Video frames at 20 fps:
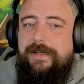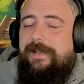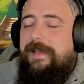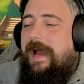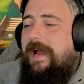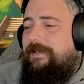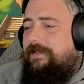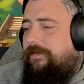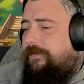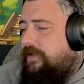
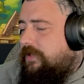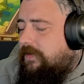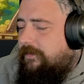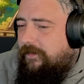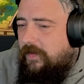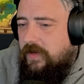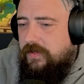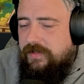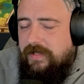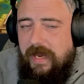Guys, if it's your
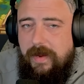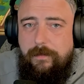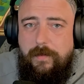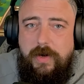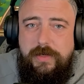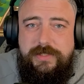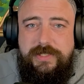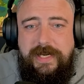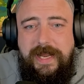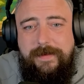first time
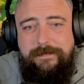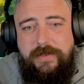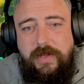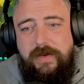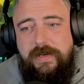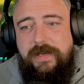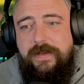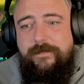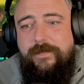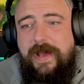watching, I'm
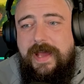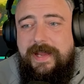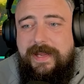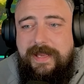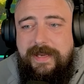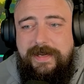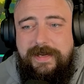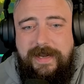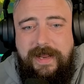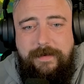Doddy the
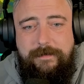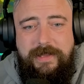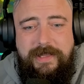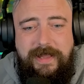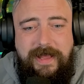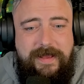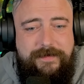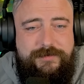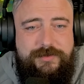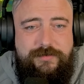Viking and I'm a
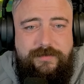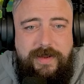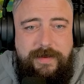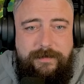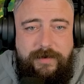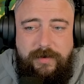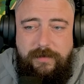live streamer,